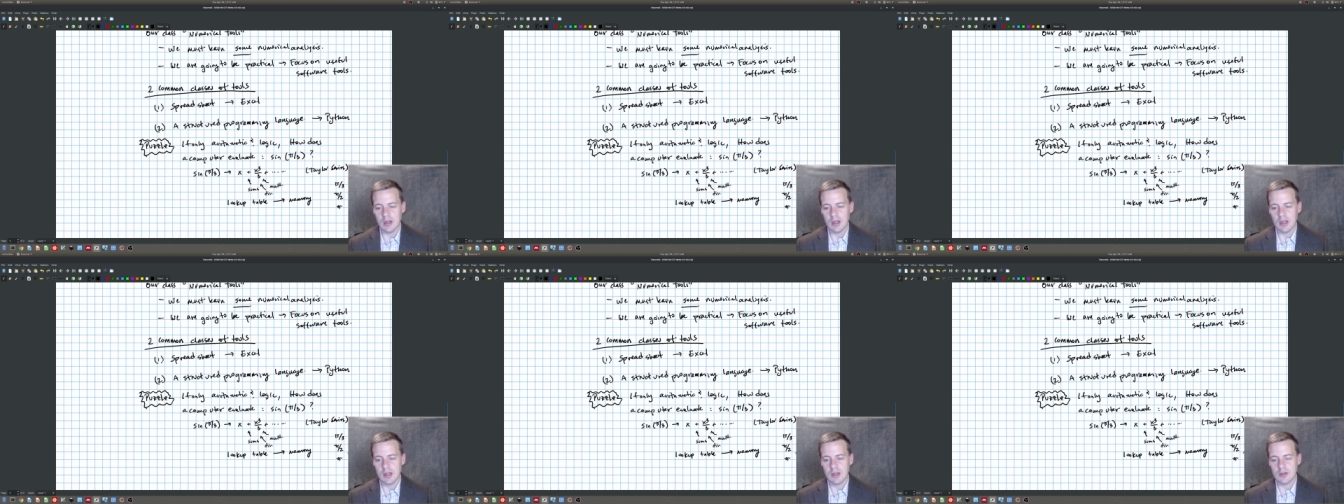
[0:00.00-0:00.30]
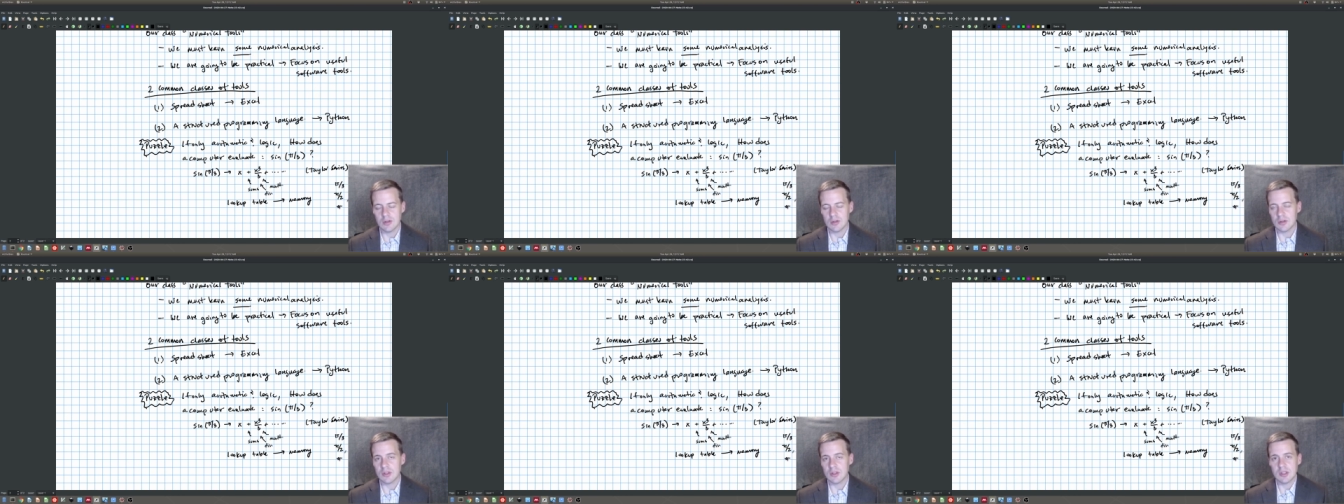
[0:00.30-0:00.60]
So
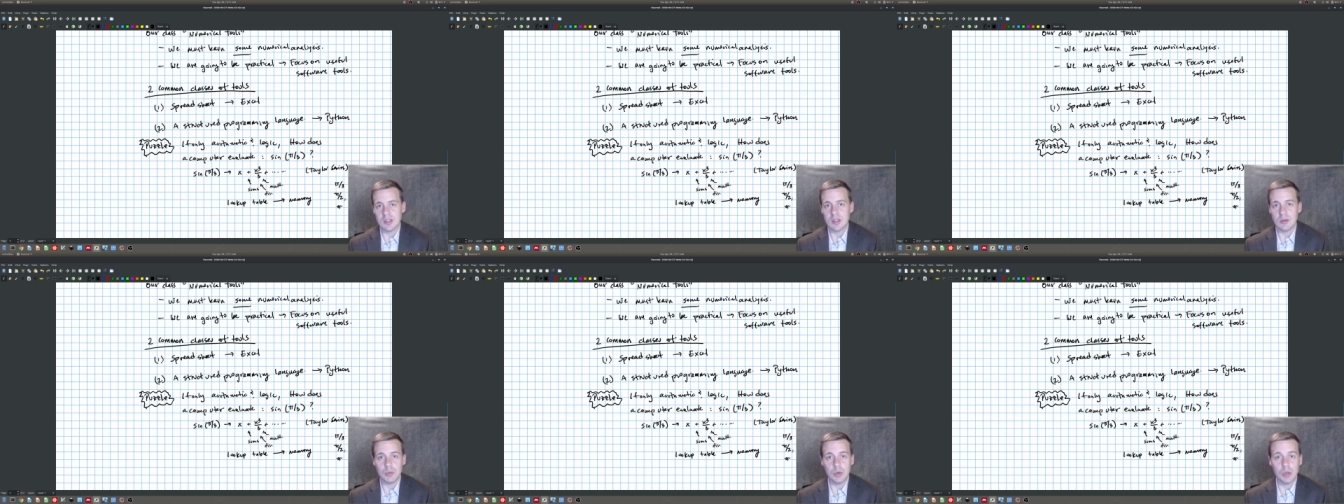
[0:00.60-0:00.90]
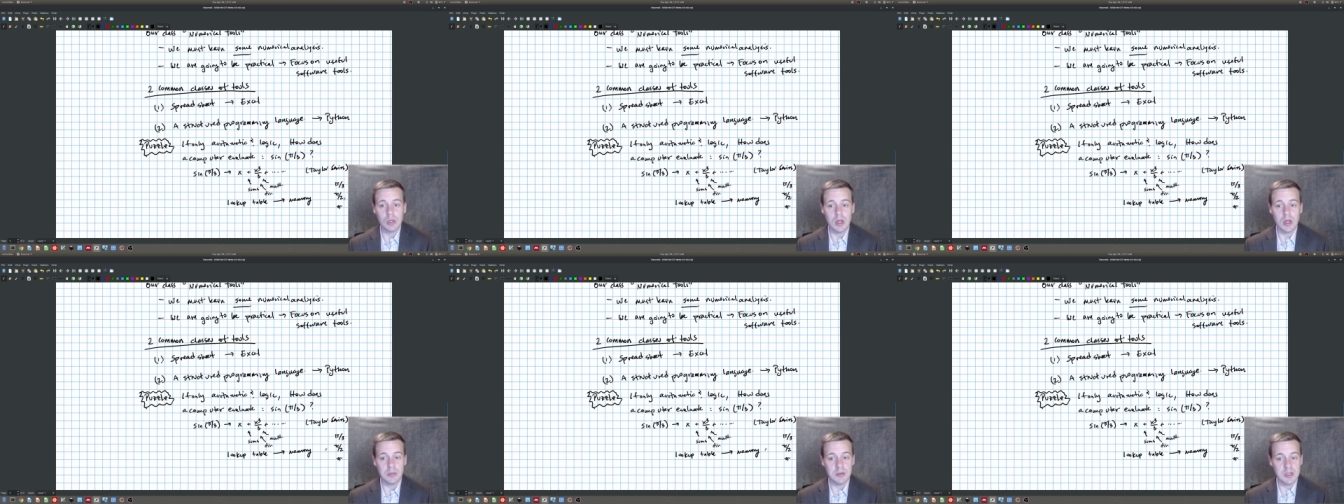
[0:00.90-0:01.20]
there's just some
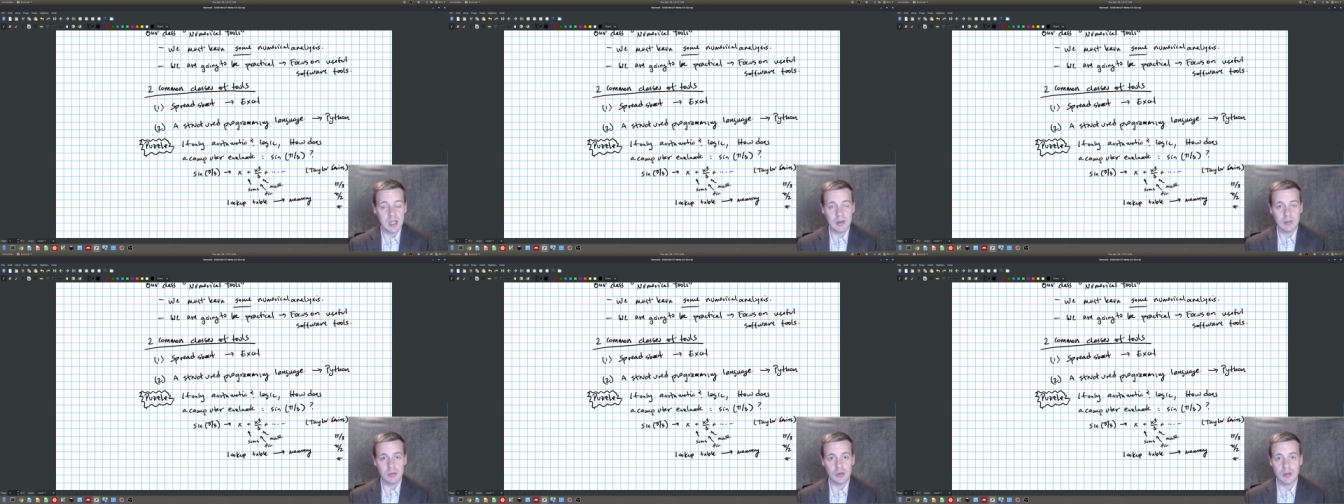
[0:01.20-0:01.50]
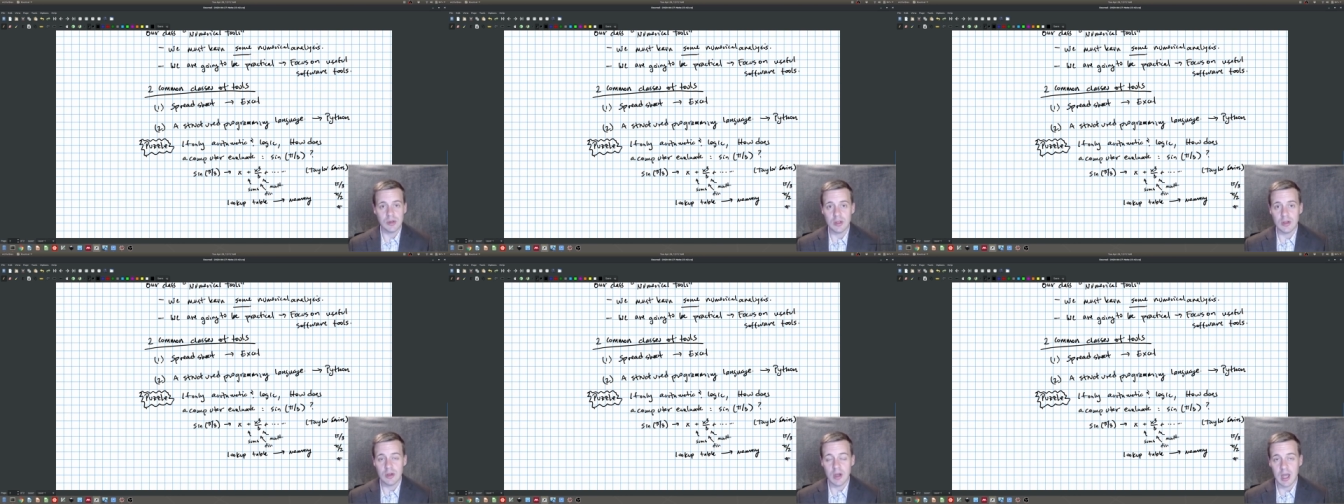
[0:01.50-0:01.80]
lookup table that
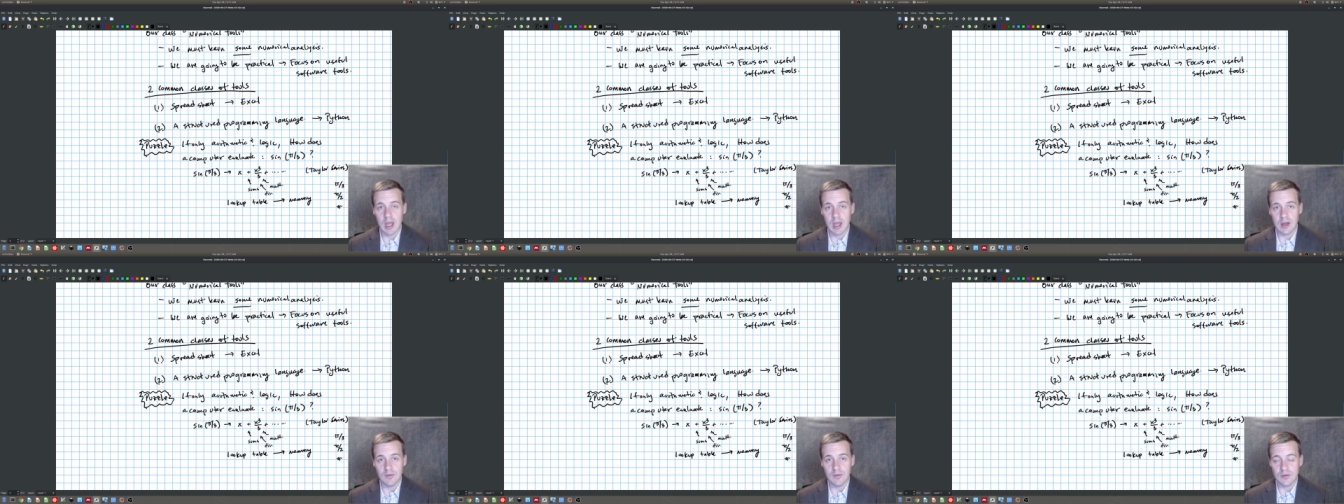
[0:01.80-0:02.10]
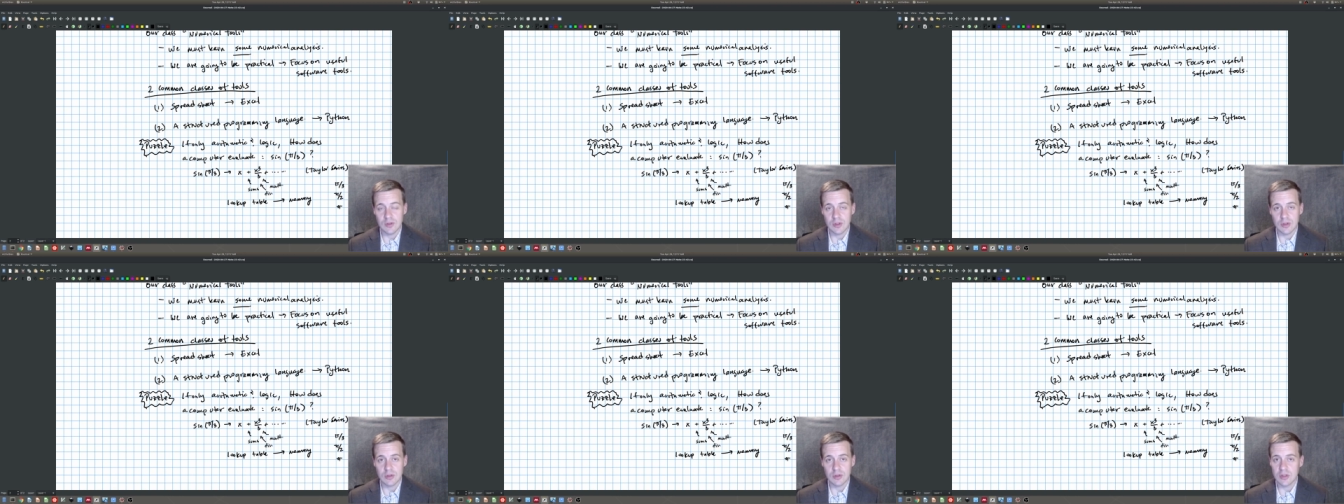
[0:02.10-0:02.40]
you have, so
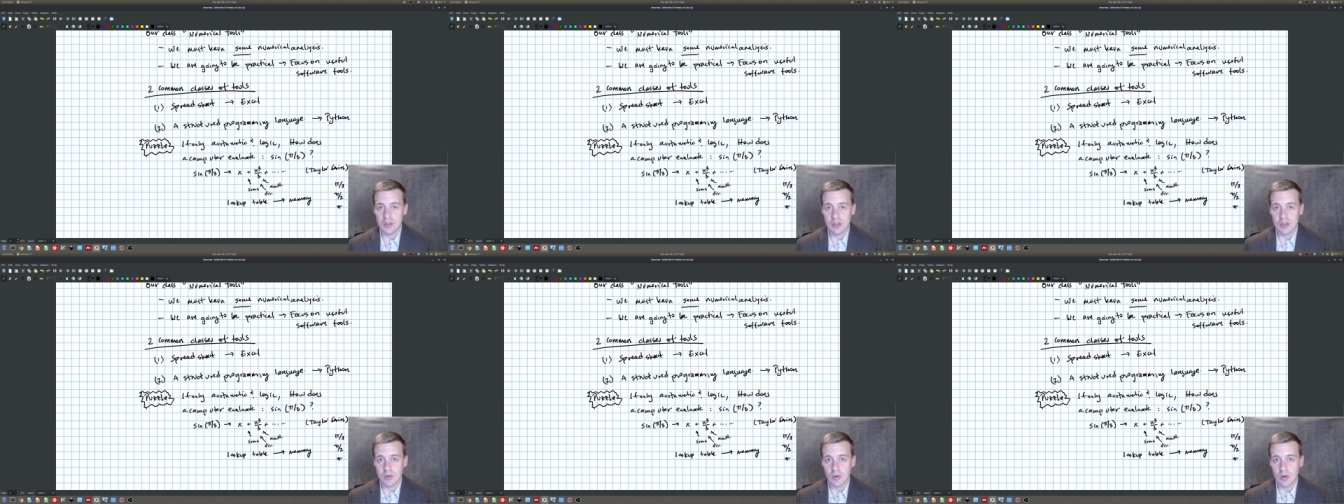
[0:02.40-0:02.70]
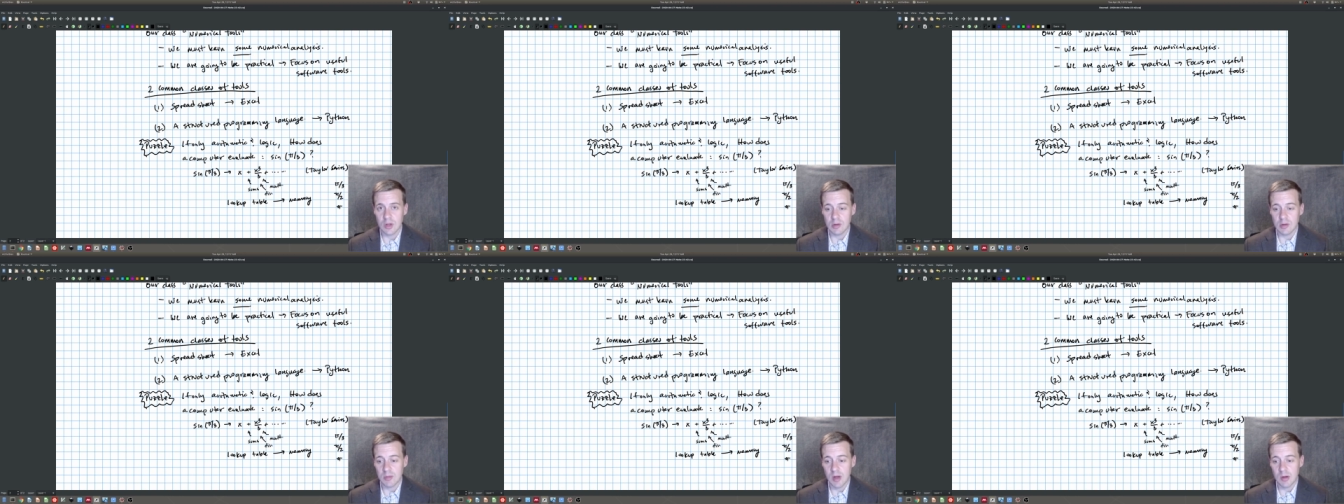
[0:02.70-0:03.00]
you're just storing
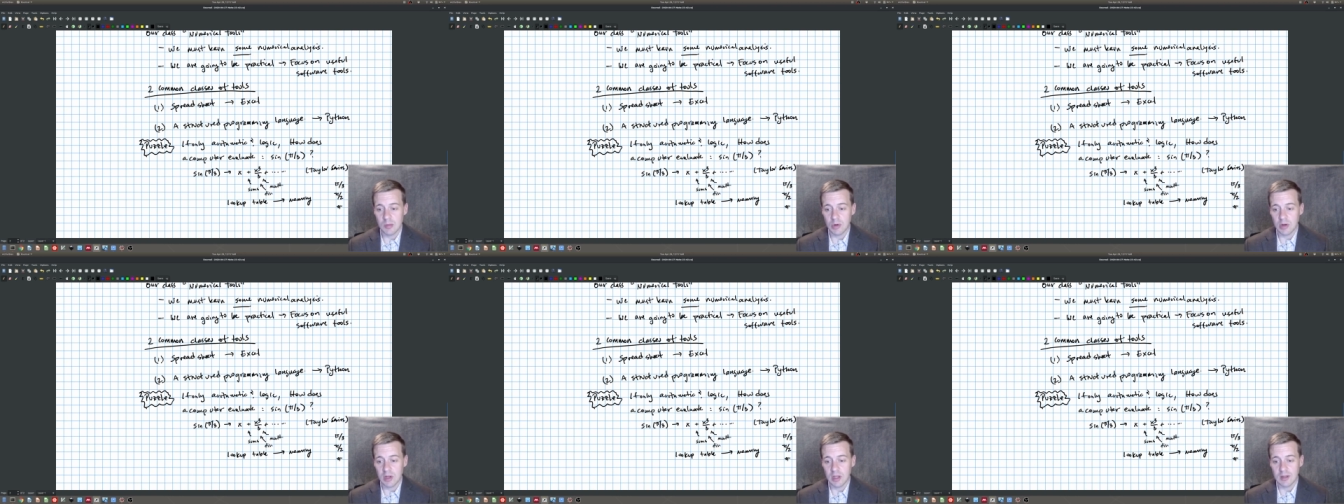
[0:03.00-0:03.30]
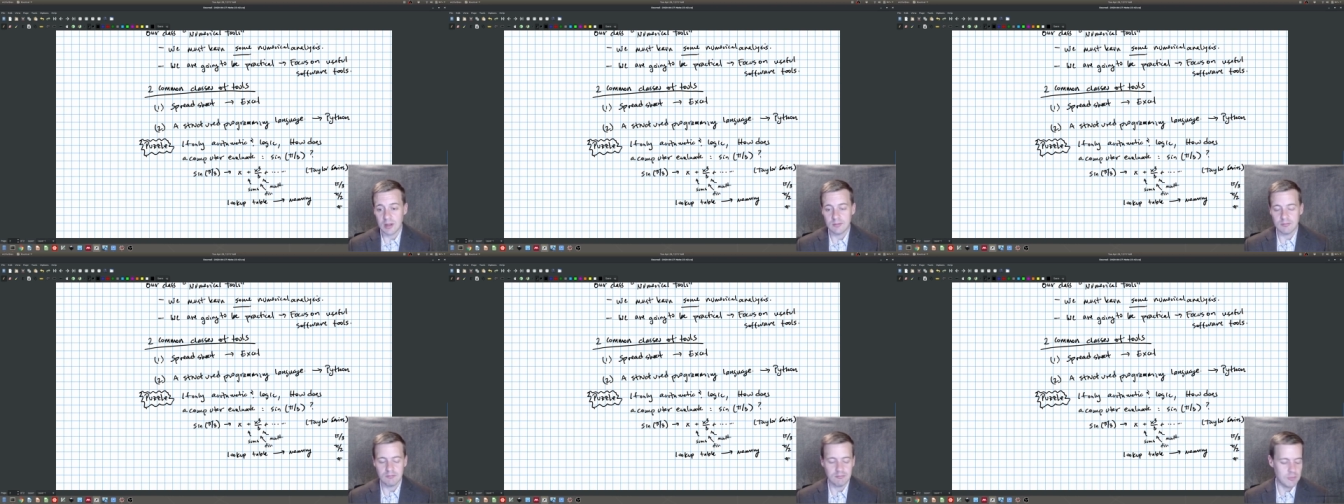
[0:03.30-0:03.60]
in memory,
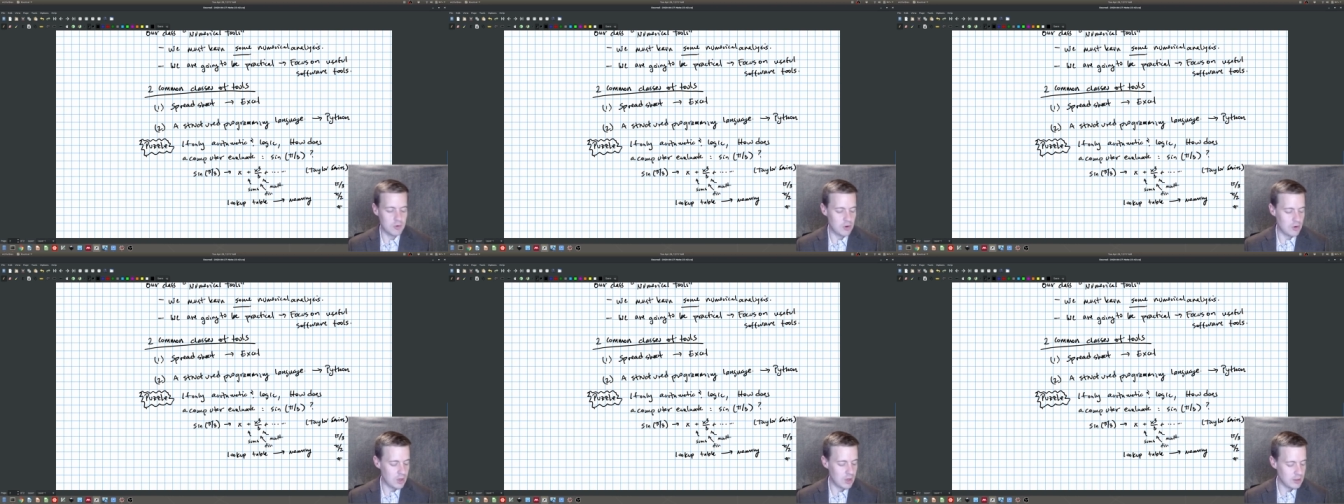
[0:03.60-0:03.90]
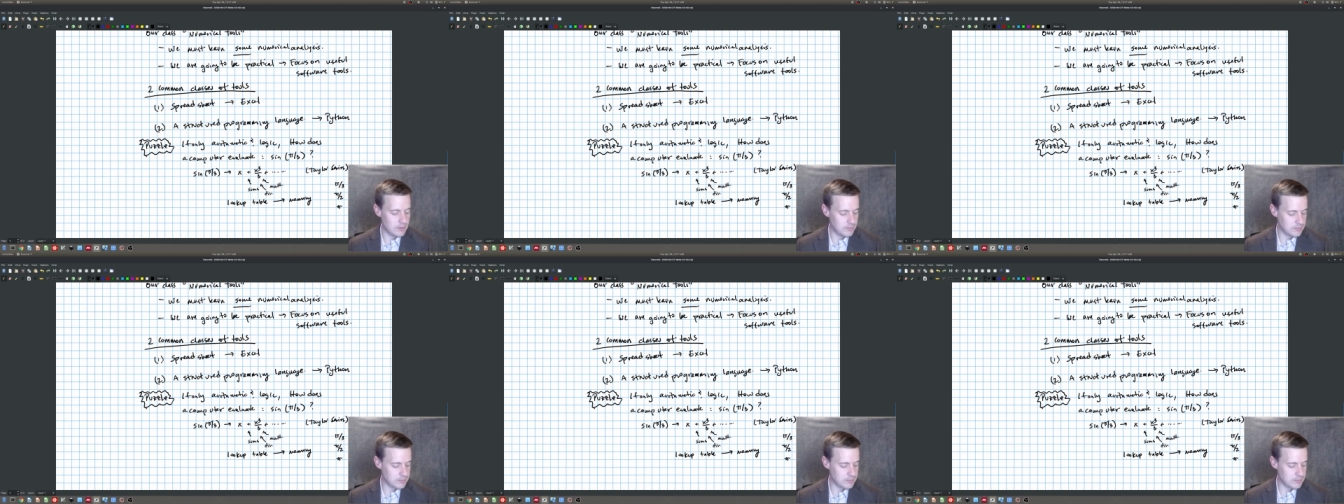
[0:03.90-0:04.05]
all right?